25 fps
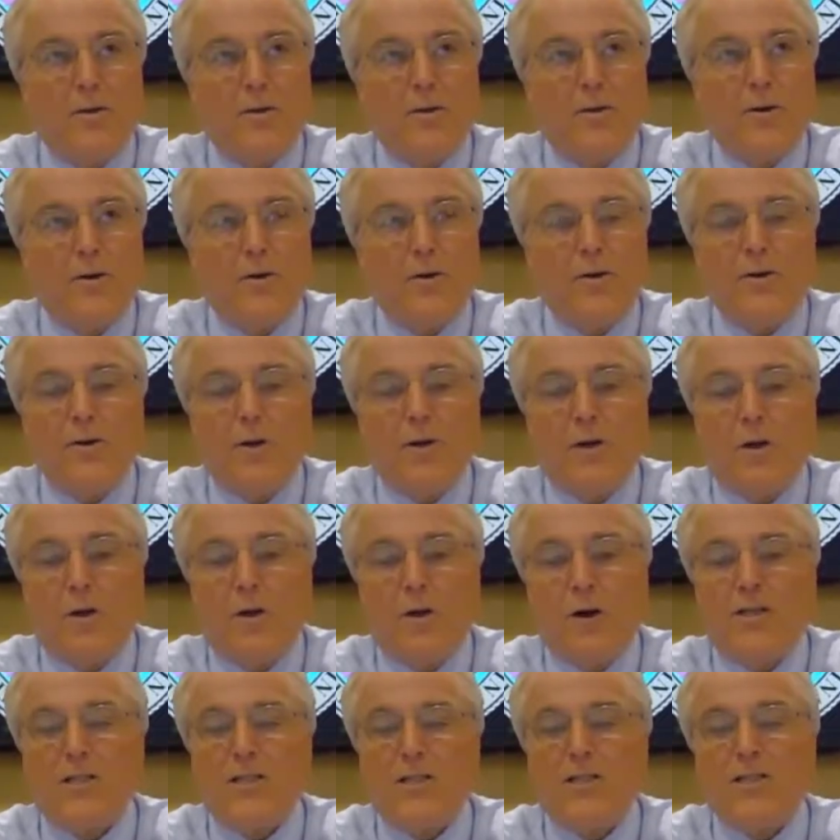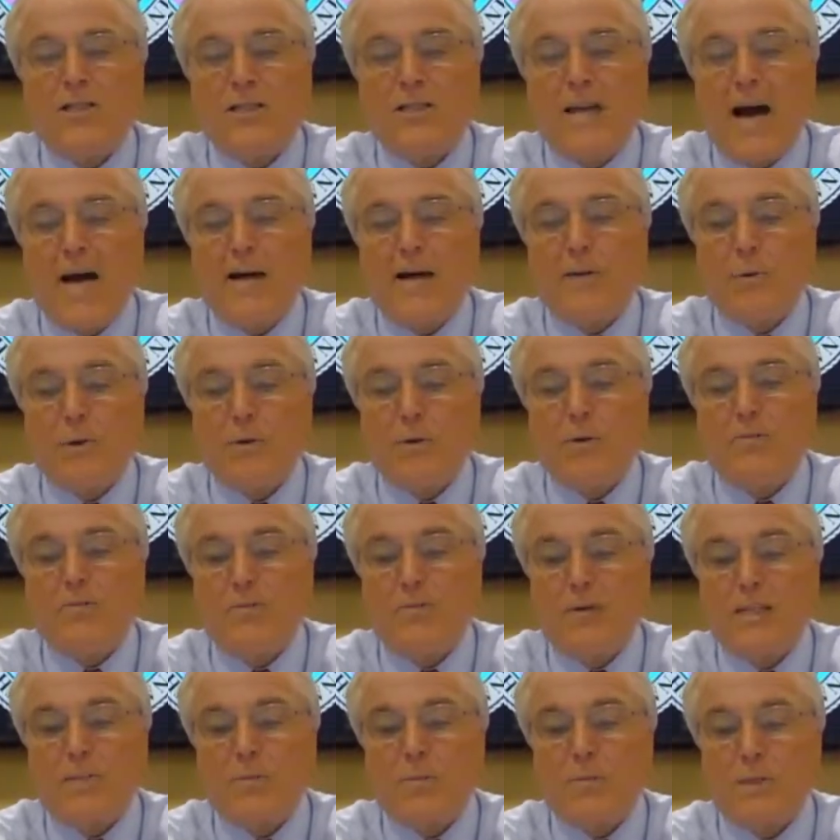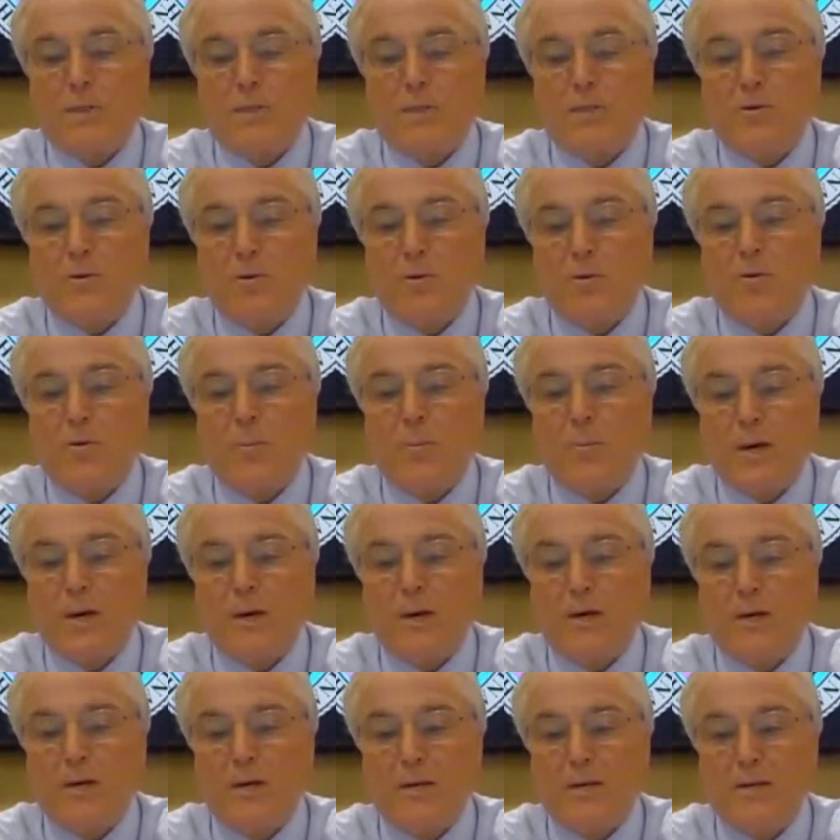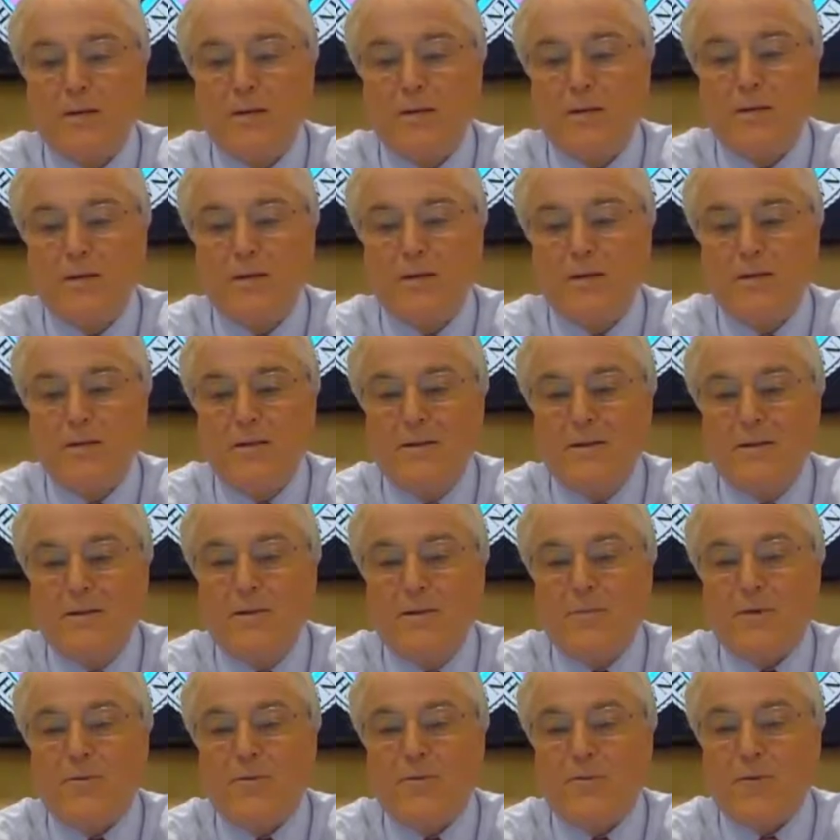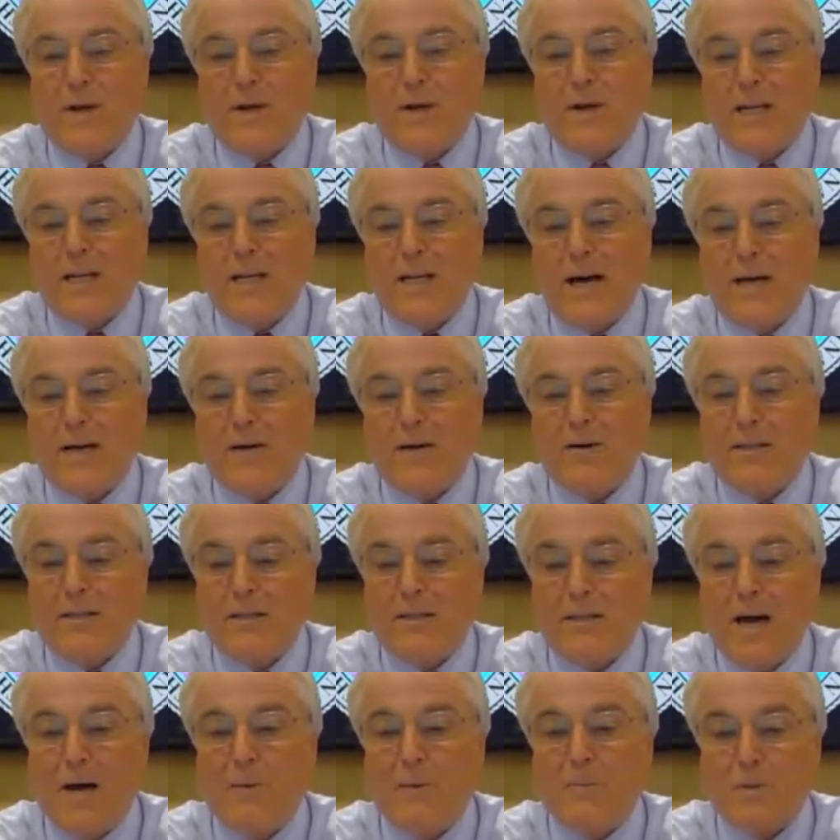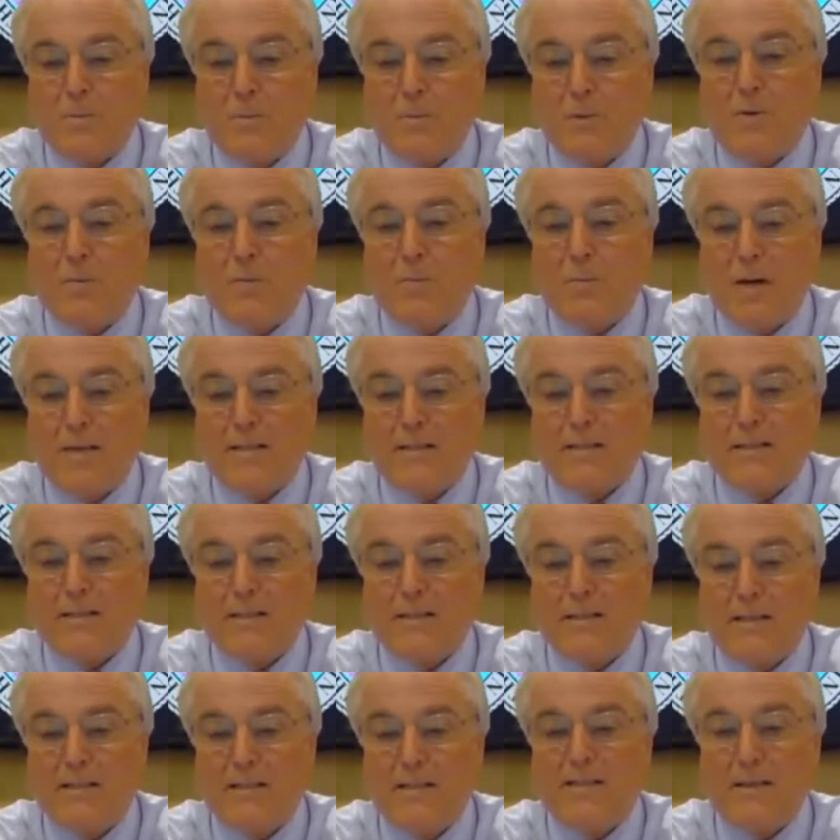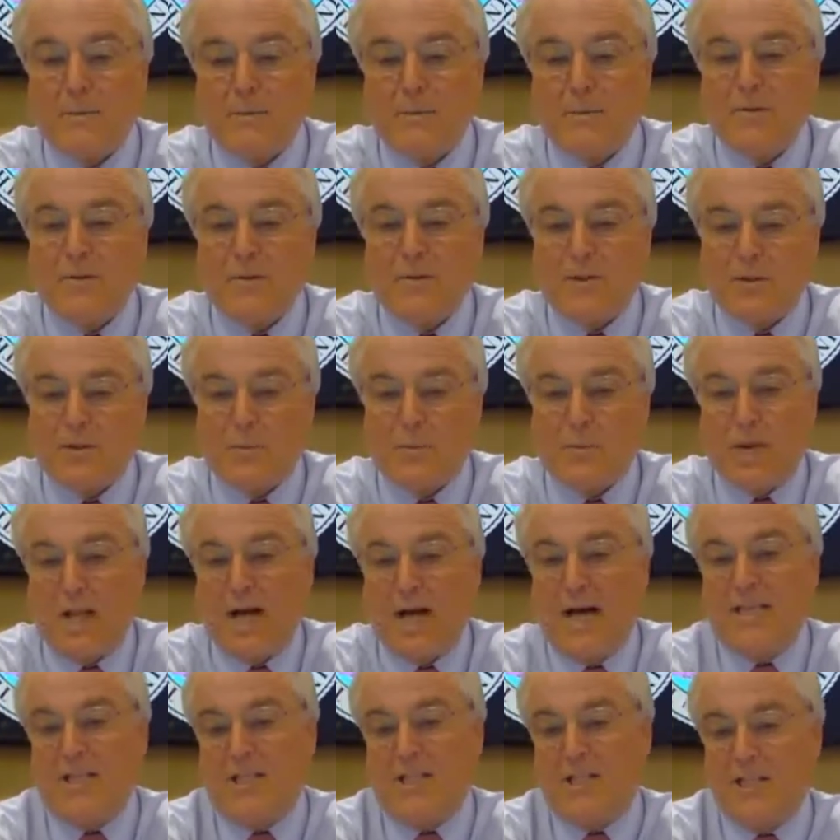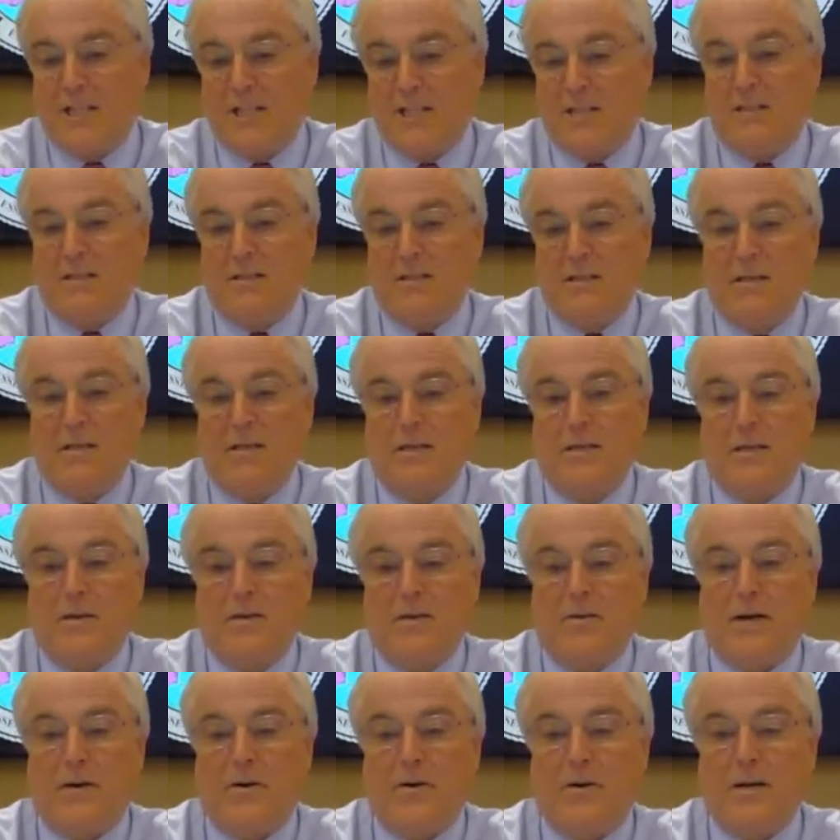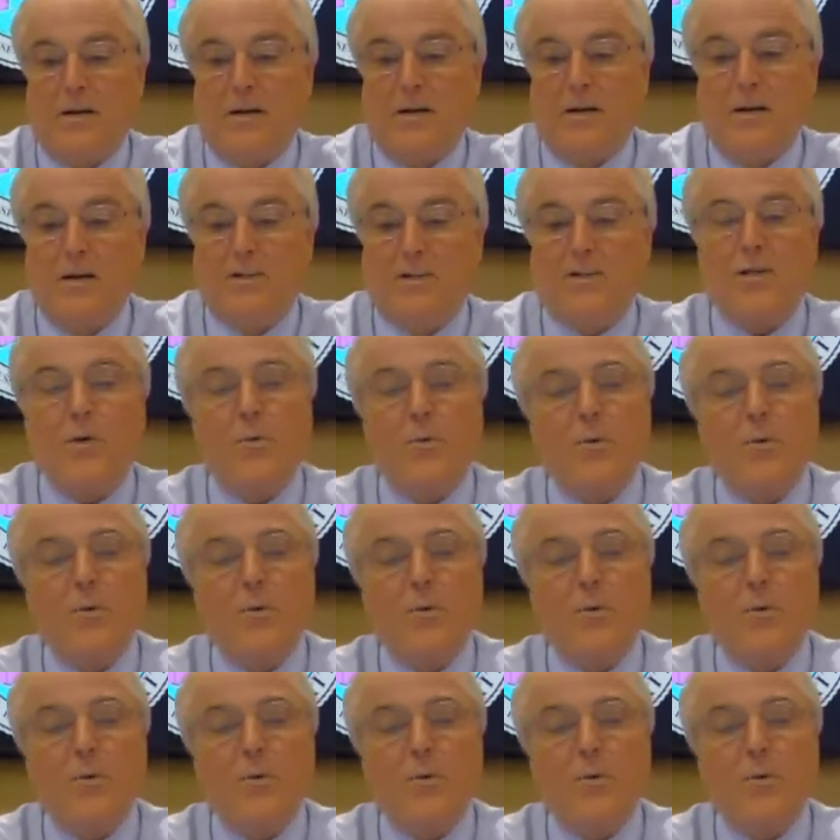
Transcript: the third largest Daimler investment in North America, with Freightliner and Thomas buses and some of their supply chains that are here.